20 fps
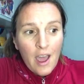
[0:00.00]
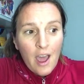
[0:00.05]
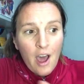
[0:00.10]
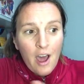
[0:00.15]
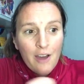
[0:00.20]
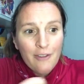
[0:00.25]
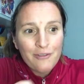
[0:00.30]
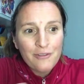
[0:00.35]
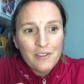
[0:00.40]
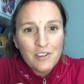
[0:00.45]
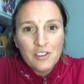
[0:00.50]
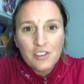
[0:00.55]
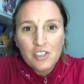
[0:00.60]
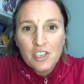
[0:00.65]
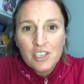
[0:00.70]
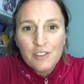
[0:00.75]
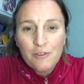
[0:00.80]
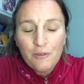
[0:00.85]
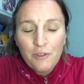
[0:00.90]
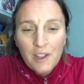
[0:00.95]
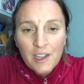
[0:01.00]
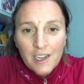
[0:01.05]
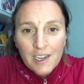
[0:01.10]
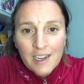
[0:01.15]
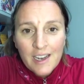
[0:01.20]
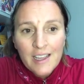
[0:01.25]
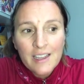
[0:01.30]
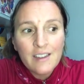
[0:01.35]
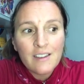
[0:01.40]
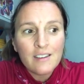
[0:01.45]
of just feeling
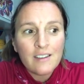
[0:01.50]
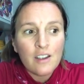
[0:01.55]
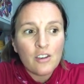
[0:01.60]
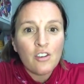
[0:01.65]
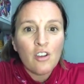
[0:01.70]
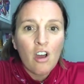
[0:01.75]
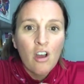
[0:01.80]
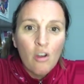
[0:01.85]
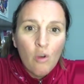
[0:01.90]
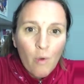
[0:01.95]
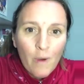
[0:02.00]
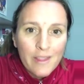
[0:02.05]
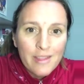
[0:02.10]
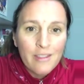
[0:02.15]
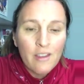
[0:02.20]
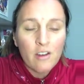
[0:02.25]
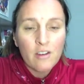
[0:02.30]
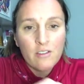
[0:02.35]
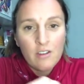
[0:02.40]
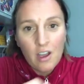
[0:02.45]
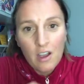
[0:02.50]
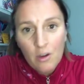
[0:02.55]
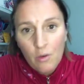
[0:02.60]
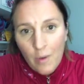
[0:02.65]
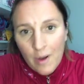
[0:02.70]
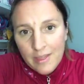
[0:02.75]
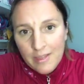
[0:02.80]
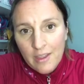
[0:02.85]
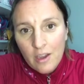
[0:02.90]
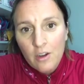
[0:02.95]
like they're not quite there, not
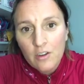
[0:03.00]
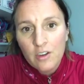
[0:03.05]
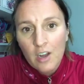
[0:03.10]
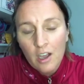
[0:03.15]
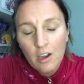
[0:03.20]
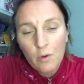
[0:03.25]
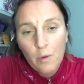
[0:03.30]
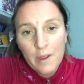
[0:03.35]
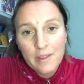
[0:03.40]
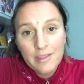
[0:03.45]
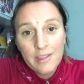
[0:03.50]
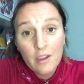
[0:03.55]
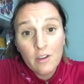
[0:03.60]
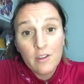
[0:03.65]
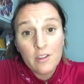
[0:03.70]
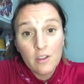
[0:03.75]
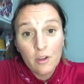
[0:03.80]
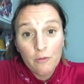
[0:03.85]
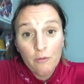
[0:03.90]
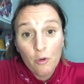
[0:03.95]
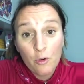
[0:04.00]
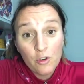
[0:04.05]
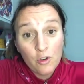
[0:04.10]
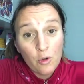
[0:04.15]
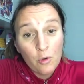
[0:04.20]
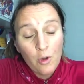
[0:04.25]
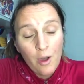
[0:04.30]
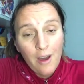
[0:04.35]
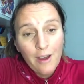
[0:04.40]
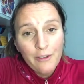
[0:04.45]
quite there, not quite there, and therefore
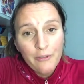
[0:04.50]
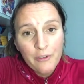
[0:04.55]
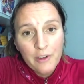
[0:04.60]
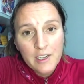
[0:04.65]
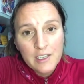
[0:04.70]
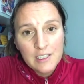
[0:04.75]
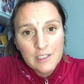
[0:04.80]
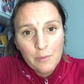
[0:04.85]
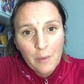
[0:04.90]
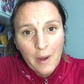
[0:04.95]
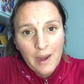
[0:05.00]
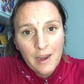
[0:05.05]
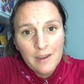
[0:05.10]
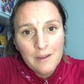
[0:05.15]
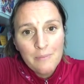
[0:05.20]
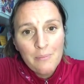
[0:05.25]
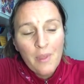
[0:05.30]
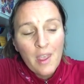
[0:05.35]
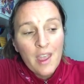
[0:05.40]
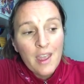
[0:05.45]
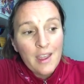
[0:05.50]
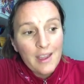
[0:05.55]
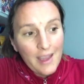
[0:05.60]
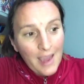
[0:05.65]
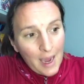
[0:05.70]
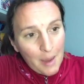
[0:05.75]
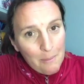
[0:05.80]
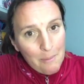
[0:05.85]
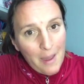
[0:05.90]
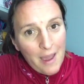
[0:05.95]
no confidence, right?
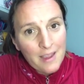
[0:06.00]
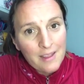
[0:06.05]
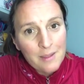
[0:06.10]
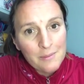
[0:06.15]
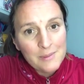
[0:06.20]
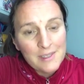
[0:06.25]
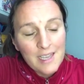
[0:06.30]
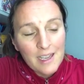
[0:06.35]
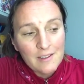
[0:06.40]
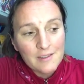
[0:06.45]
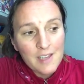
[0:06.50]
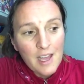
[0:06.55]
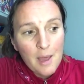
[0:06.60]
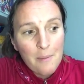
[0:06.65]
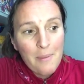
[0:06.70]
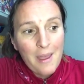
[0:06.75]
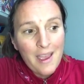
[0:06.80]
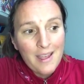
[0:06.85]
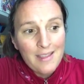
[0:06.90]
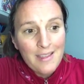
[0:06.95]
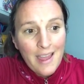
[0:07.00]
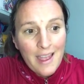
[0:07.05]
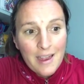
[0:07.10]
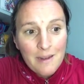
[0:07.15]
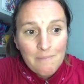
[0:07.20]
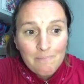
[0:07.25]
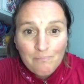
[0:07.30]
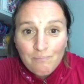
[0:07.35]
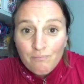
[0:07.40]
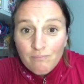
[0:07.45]
Can't back themselves up. And
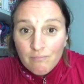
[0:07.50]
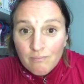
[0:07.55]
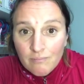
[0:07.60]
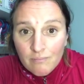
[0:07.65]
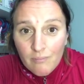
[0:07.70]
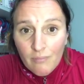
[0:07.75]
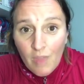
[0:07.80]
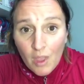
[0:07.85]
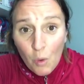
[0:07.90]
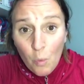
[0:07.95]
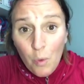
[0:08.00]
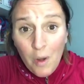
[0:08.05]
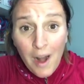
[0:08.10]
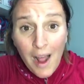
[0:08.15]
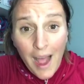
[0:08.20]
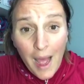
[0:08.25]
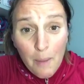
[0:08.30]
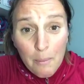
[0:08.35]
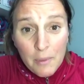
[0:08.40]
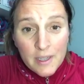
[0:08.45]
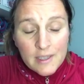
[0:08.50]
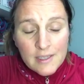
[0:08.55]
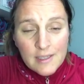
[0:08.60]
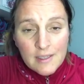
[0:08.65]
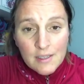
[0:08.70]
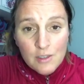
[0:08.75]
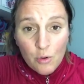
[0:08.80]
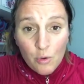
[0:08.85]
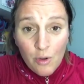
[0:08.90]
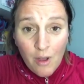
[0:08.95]
then what
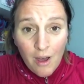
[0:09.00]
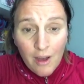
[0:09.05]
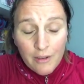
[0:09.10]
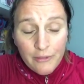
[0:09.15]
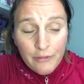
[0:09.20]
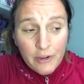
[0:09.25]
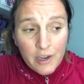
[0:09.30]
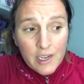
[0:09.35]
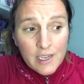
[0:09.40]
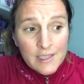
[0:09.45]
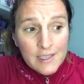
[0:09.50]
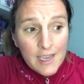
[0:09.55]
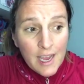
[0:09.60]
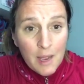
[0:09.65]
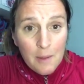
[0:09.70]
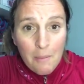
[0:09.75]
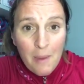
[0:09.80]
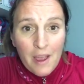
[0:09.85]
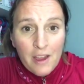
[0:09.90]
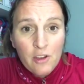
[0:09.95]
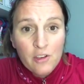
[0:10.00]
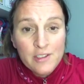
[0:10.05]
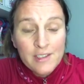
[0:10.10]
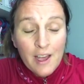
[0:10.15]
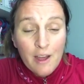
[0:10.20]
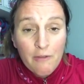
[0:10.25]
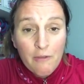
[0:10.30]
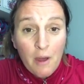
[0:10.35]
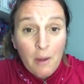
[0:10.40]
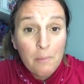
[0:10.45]
happens? No confidence, can't back
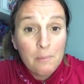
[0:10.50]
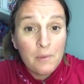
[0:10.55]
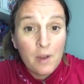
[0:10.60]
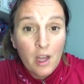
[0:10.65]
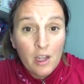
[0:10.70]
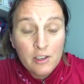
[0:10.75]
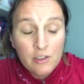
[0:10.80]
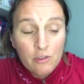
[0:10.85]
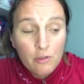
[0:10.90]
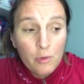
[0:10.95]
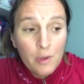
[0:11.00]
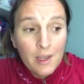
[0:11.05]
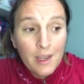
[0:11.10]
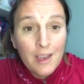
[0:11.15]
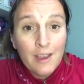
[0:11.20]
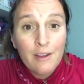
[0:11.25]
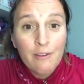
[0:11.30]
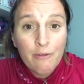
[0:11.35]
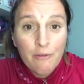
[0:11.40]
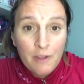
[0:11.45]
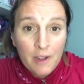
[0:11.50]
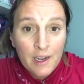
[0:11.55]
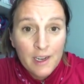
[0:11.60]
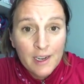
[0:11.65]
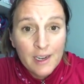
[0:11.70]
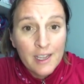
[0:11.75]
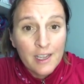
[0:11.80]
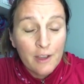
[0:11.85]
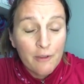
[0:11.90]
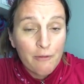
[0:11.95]
yourself up, not doing it, feeling
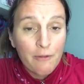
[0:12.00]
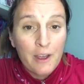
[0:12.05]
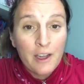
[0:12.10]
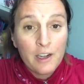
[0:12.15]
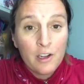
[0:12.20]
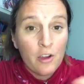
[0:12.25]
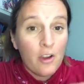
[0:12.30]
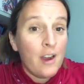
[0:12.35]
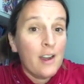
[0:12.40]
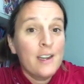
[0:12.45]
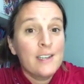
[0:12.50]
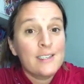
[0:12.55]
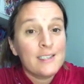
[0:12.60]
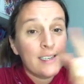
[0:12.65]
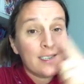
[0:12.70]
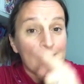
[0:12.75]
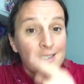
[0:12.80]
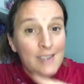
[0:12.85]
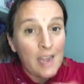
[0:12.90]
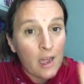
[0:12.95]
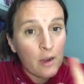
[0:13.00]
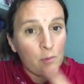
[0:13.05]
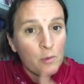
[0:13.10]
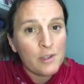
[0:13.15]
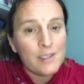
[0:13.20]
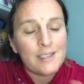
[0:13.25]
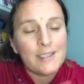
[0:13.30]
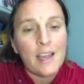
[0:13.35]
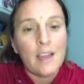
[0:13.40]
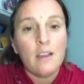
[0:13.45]
like a failure, and it's this
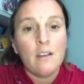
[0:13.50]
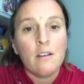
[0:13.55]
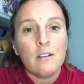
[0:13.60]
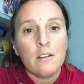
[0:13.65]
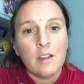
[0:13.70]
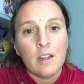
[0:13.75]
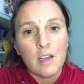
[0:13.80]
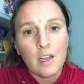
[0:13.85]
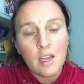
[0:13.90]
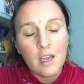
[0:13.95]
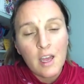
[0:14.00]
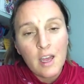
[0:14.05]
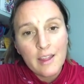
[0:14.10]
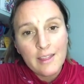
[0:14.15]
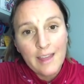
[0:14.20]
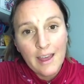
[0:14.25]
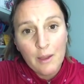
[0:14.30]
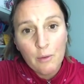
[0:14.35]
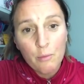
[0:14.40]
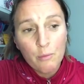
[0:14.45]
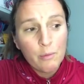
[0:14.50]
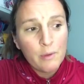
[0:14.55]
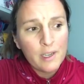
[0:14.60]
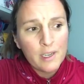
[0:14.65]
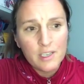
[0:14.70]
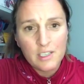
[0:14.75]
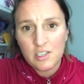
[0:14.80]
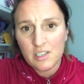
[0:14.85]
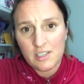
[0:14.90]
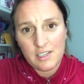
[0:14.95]
downward cycle that
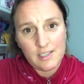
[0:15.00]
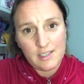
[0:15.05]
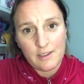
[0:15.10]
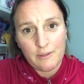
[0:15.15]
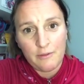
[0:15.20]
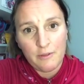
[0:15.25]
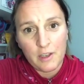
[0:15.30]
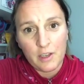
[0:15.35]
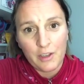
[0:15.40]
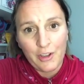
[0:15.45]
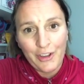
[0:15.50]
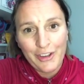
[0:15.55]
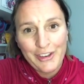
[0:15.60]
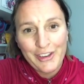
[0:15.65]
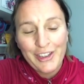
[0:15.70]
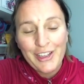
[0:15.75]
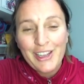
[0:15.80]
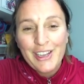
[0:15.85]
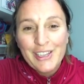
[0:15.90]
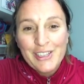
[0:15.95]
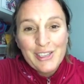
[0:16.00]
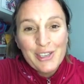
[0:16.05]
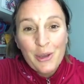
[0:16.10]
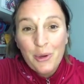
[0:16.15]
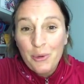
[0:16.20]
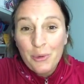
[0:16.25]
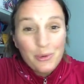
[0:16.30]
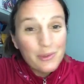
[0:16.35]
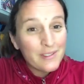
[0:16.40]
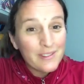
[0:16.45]
really just doesn't feel good.
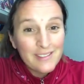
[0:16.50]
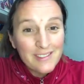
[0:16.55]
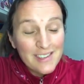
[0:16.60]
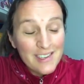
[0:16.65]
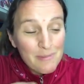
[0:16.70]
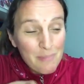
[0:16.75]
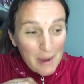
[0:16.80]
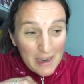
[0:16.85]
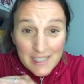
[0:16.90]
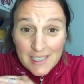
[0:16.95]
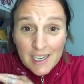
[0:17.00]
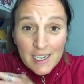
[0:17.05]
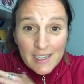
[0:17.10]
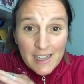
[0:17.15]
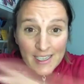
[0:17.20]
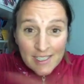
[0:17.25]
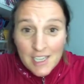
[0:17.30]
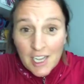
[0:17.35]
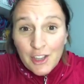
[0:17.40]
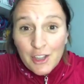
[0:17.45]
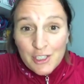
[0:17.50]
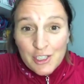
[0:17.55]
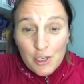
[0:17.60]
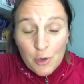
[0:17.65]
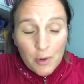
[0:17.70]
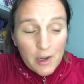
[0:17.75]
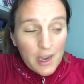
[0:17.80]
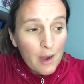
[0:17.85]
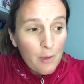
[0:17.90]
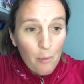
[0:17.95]
So basically that's not the
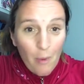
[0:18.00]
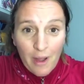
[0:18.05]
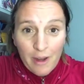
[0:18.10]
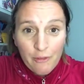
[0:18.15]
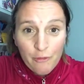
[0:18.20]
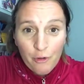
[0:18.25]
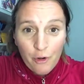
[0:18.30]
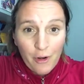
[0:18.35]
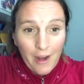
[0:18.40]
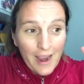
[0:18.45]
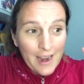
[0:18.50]
story I want for